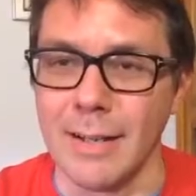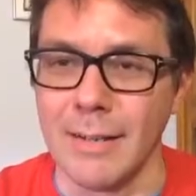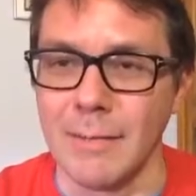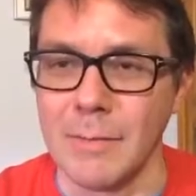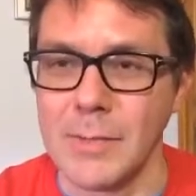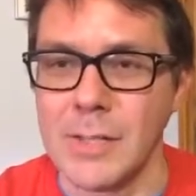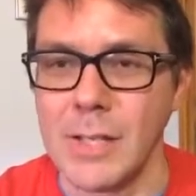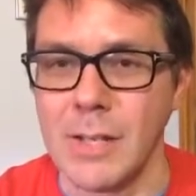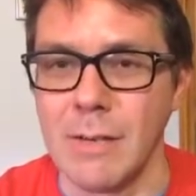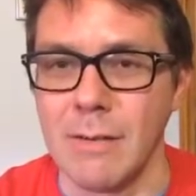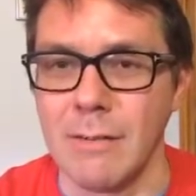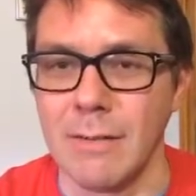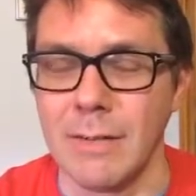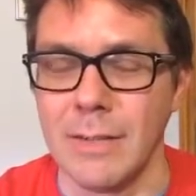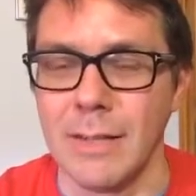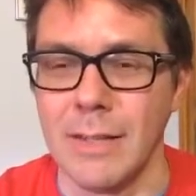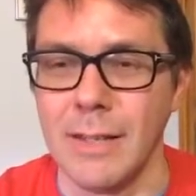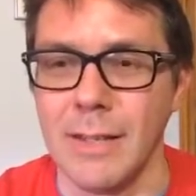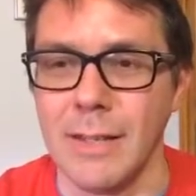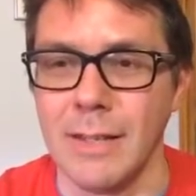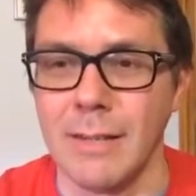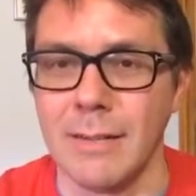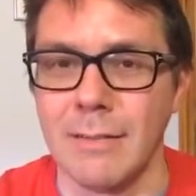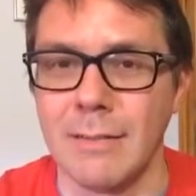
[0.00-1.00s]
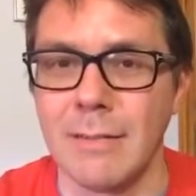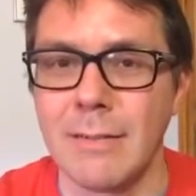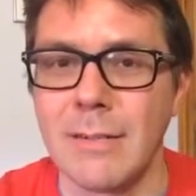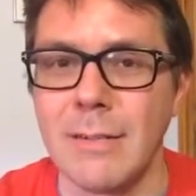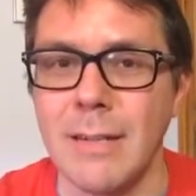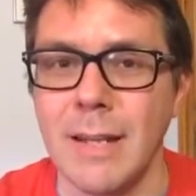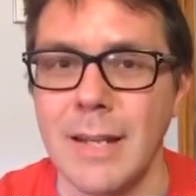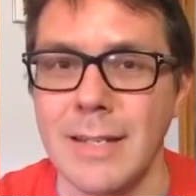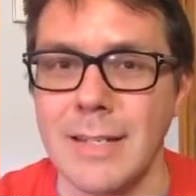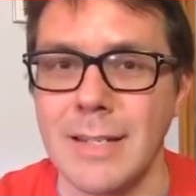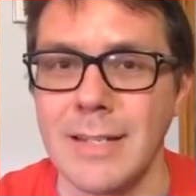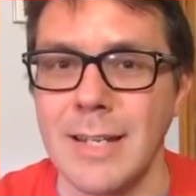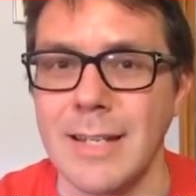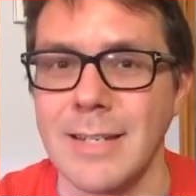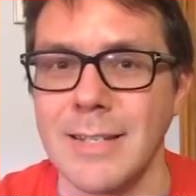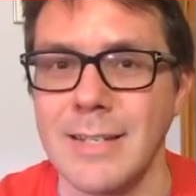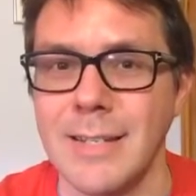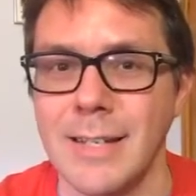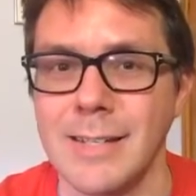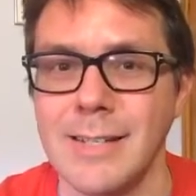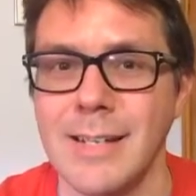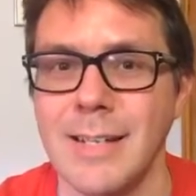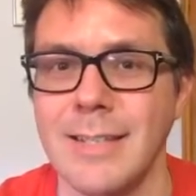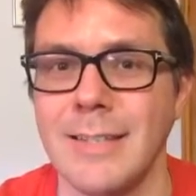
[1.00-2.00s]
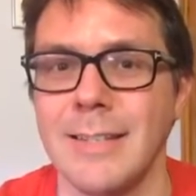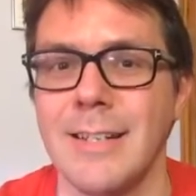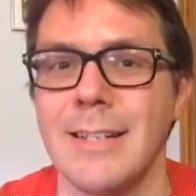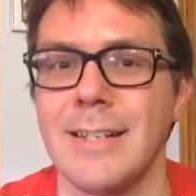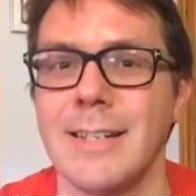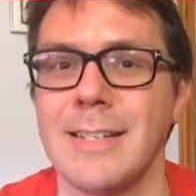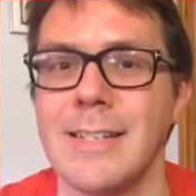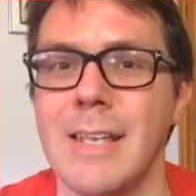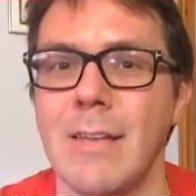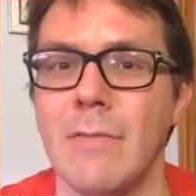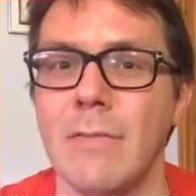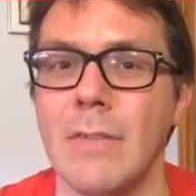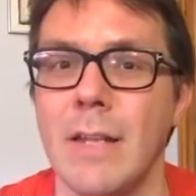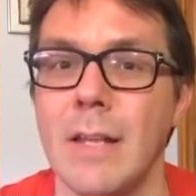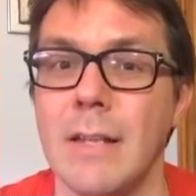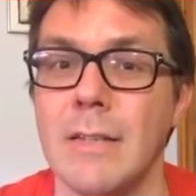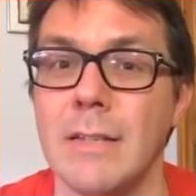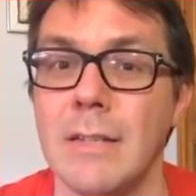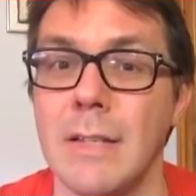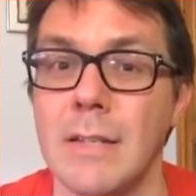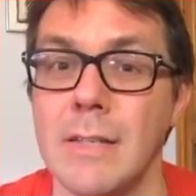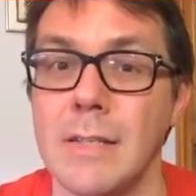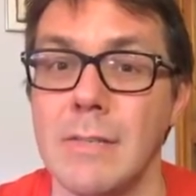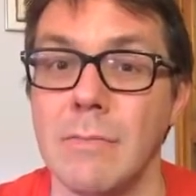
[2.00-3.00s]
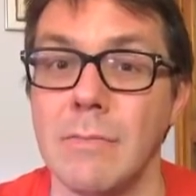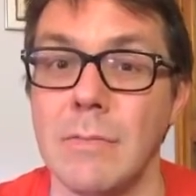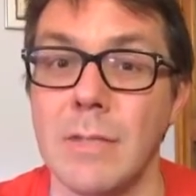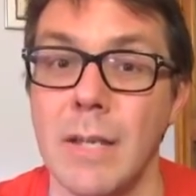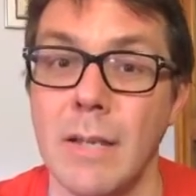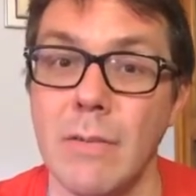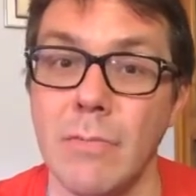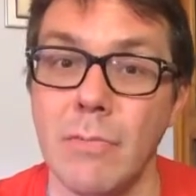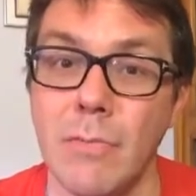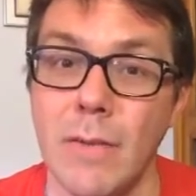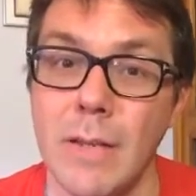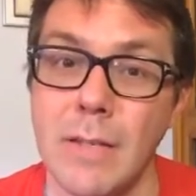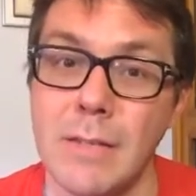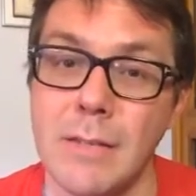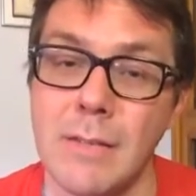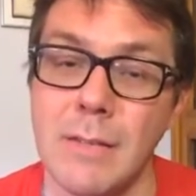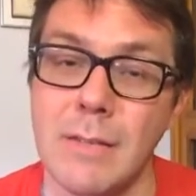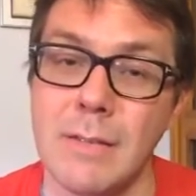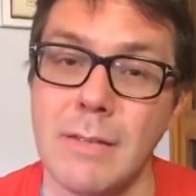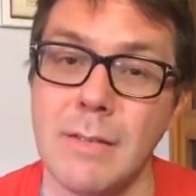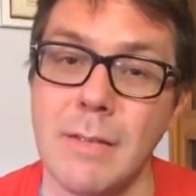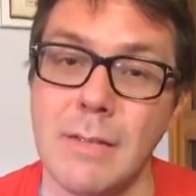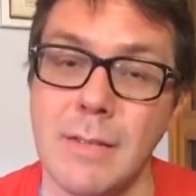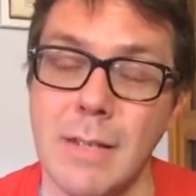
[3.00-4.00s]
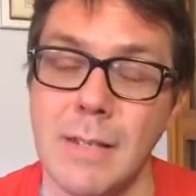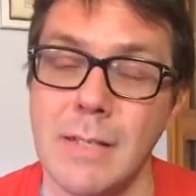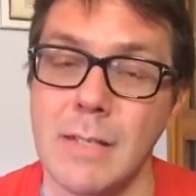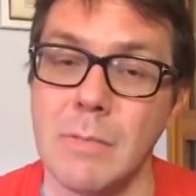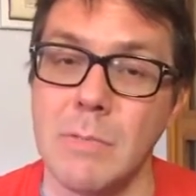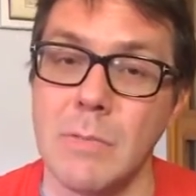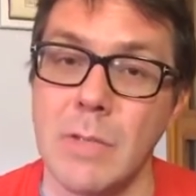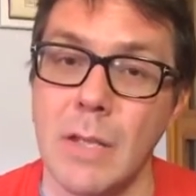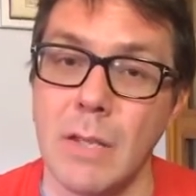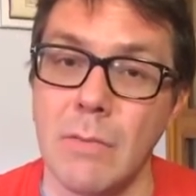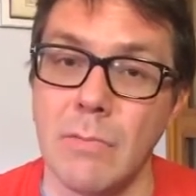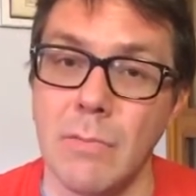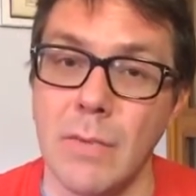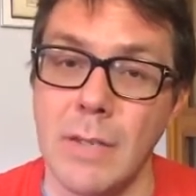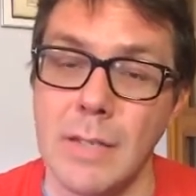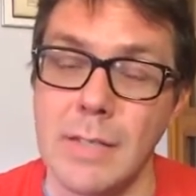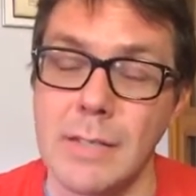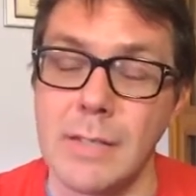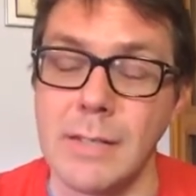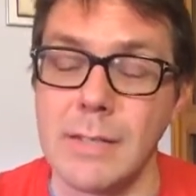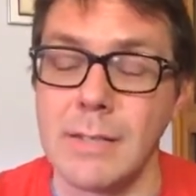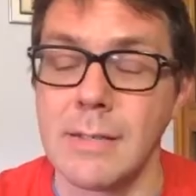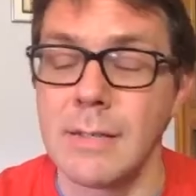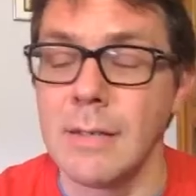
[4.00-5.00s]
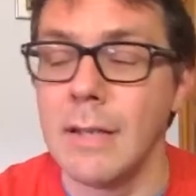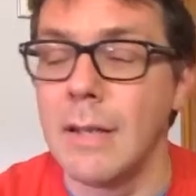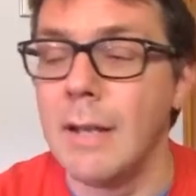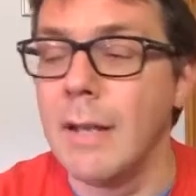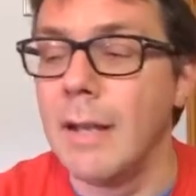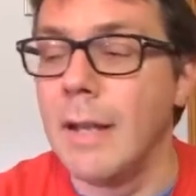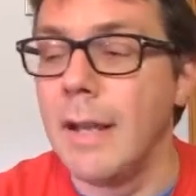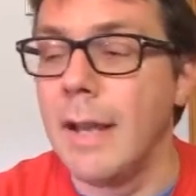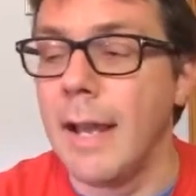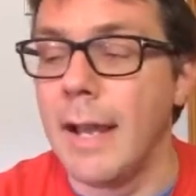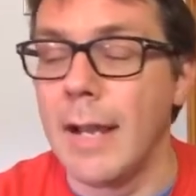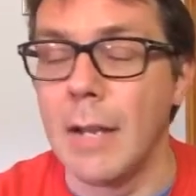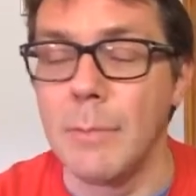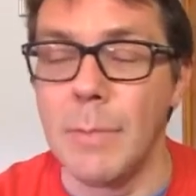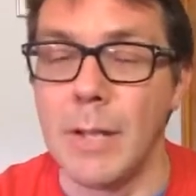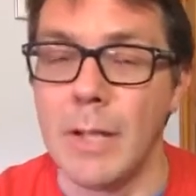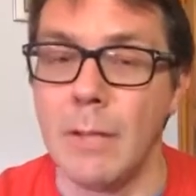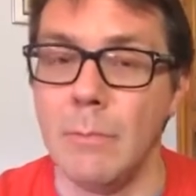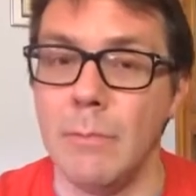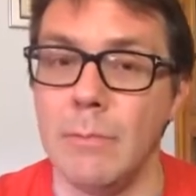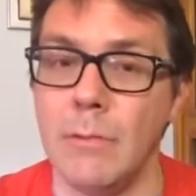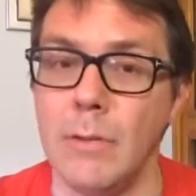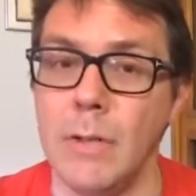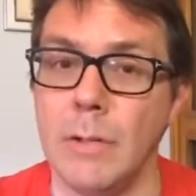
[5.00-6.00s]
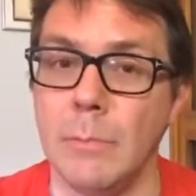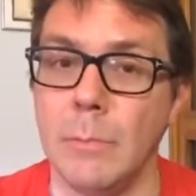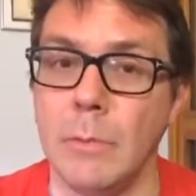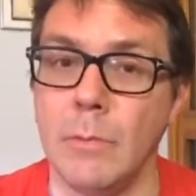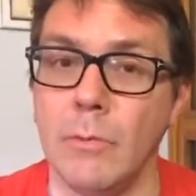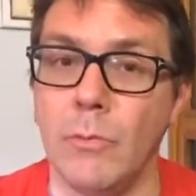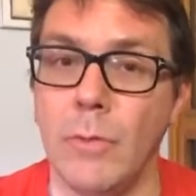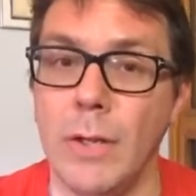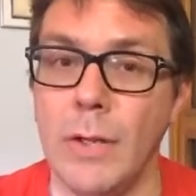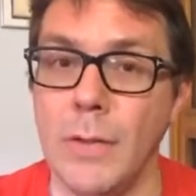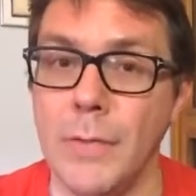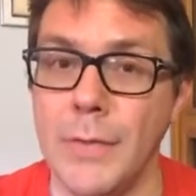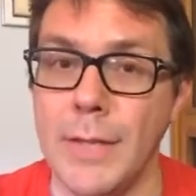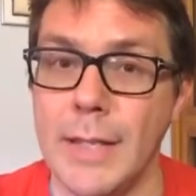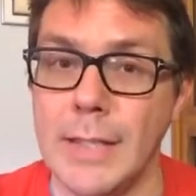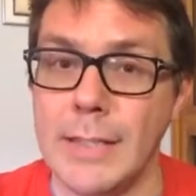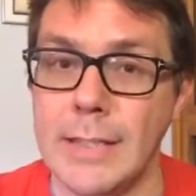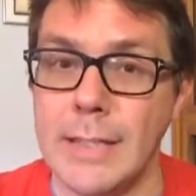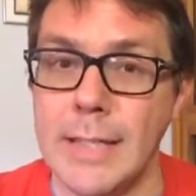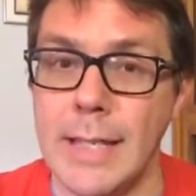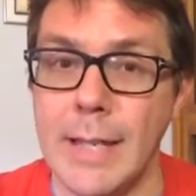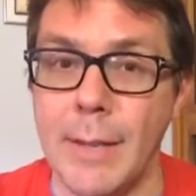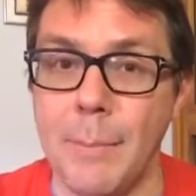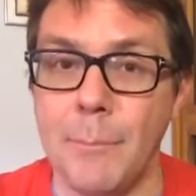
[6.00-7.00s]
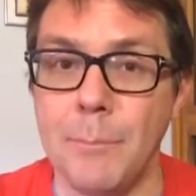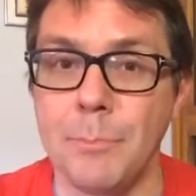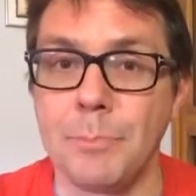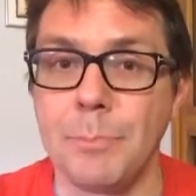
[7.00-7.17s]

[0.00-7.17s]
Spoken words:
So in the 1996, 1997, I'd done some typefaces, designed some typefaces, and I made them available free on the internet.